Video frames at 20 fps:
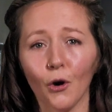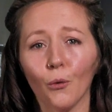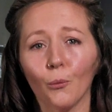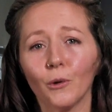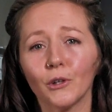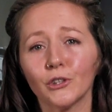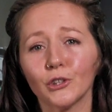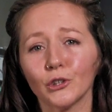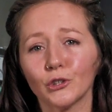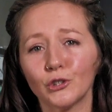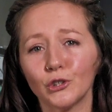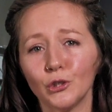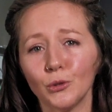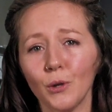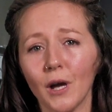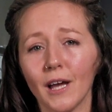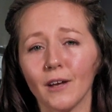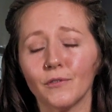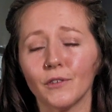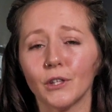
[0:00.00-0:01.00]
which are too
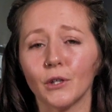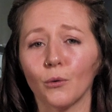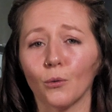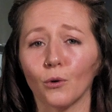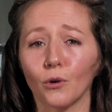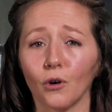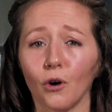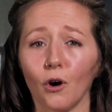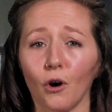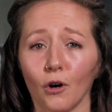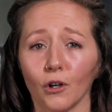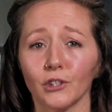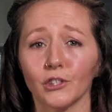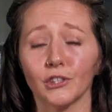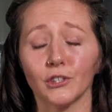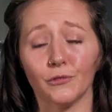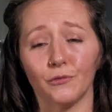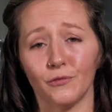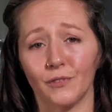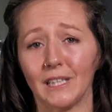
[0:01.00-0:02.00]
heavy or large
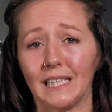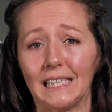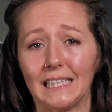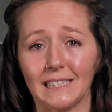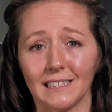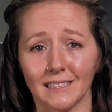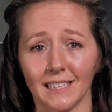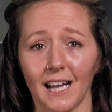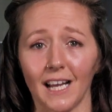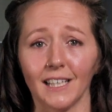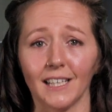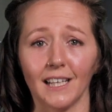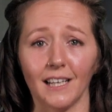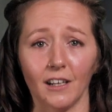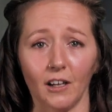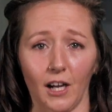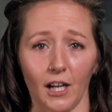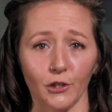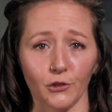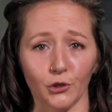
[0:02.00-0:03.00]
to fit inside an
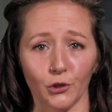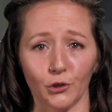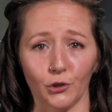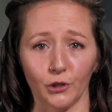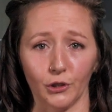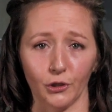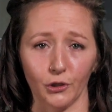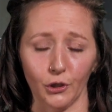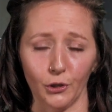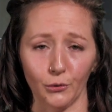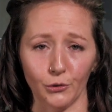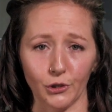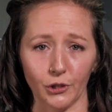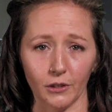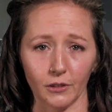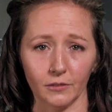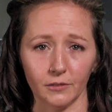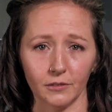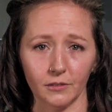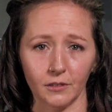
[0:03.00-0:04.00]
electrical enclosure.